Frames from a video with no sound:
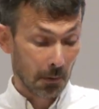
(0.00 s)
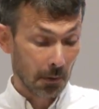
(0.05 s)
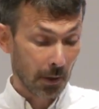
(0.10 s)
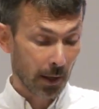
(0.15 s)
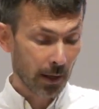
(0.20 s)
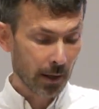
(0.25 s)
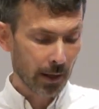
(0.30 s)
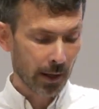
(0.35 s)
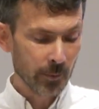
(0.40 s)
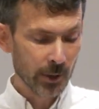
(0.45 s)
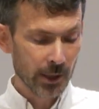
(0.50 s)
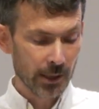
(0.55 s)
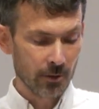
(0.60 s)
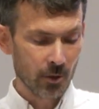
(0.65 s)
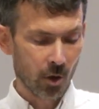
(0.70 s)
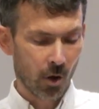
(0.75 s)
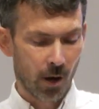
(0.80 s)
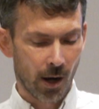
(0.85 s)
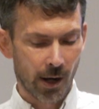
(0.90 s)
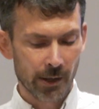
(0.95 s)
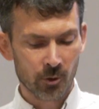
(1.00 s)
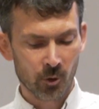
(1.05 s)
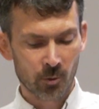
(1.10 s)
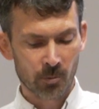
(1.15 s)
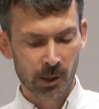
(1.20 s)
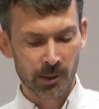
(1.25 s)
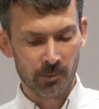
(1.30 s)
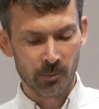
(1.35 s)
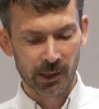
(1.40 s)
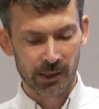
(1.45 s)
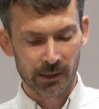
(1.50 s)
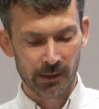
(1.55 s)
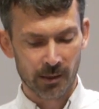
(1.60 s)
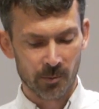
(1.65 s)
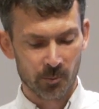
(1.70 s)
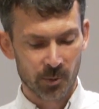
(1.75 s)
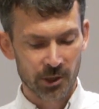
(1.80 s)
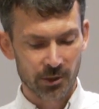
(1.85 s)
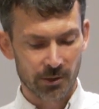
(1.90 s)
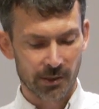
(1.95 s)
uh, I mean, no, I don't mind making
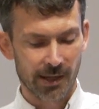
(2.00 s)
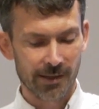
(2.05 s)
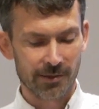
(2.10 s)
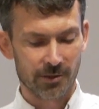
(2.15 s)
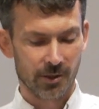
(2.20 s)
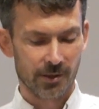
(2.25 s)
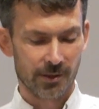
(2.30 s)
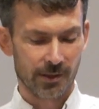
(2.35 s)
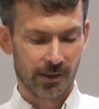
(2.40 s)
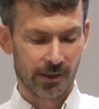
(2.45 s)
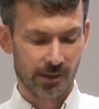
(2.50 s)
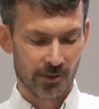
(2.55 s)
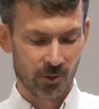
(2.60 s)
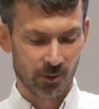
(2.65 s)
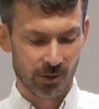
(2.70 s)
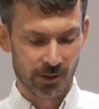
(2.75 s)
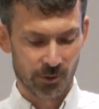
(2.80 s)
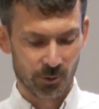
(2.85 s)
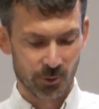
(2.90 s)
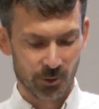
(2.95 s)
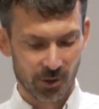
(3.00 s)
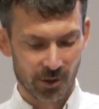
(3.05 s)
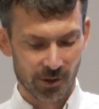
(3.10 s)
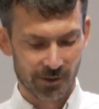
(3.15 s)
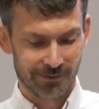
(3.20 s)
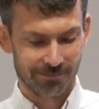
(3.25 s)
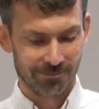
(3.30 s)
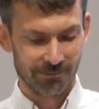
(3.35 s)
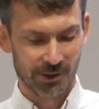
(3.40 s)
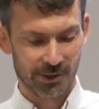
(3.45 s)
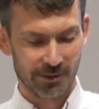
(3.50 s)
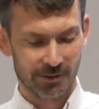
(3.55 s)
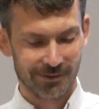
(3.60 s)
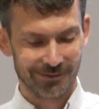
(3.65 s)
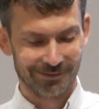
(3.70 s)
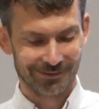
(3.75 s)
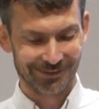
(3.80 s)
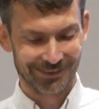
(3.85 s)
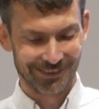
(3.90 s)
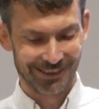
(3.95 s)
ambitious guesses, like as long as you're not, you know.
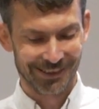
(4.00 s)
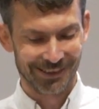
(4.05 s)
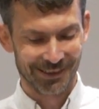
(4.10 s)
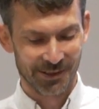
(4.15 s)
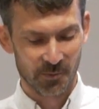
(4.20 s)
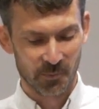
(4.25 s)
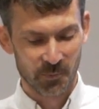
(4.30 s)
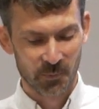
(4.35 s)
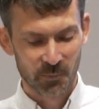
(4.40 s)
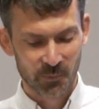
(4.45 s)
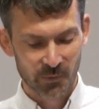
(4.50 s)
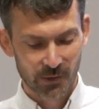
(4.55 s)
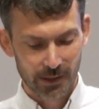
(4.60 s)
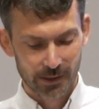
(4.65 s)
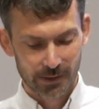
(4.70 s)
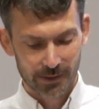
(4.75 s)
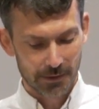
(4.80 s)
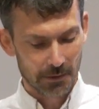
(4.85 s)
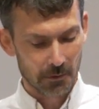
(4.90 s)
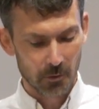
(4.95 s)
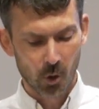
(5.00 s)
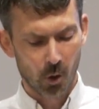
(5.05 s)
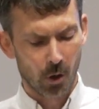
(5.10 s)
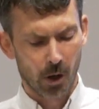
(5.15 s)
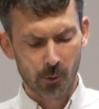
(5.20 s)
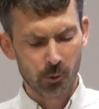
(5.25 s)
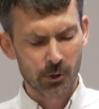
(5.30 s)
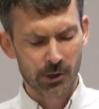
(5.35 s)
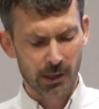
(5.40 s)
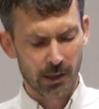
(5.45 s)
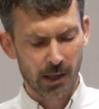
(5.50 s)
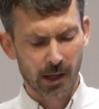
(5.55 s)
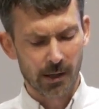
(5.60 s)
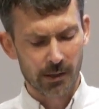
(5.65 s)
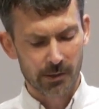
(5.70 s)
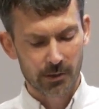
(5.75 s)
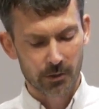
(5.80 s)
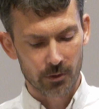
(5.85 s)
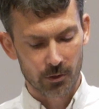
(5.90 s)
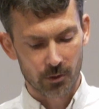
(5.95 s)
Um, no, I would say
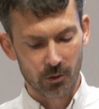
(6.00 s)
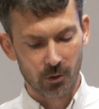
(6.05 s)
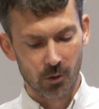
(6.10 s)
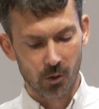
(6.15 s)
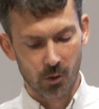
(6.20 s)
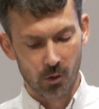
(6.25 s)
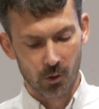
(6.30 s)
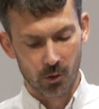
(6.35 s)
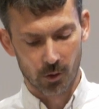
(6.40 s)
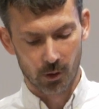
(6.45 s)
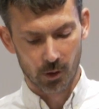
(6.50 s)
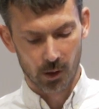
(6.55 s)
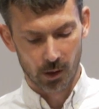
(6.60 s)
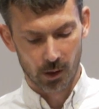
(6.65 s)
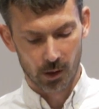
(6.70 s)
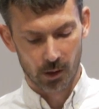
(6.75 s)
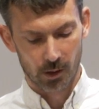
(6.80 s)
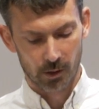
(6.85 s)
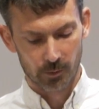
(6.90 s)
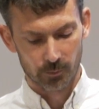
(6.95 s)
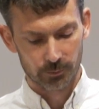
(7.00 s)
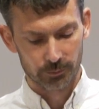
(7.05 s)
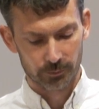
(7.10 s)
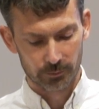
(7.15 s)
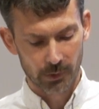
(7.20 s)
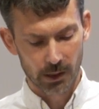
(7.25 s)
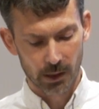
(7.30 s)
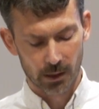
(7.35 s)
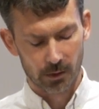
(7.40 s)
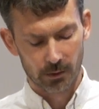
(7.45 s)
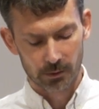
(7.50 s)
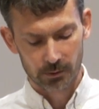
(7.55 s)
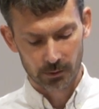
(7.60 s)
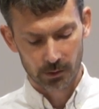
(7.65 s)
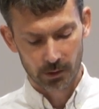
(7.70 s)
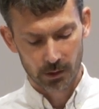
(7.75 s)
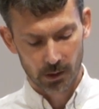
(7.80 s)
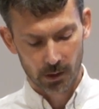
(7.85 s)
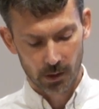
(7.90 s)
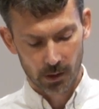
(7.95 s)
less. So um, yeah,
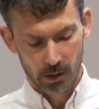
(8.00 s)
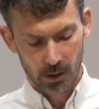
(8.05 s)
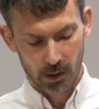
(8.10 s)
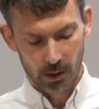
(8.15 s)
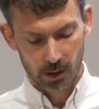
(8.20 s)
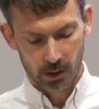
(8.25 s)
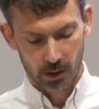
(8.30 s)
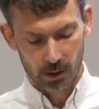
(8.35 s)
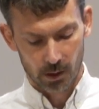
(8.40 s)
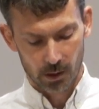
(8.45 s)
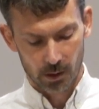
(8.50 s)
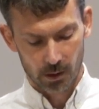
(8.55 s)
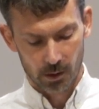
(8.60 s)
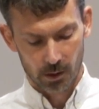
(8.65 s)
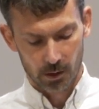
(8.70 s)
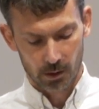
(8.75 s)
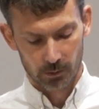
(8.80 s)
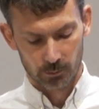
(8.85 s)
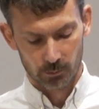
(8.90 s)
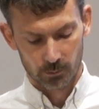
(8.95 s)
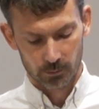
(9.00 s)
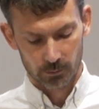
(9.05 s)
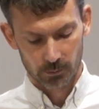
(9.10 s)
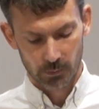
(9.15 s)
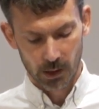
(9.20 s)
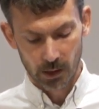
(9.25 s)
um,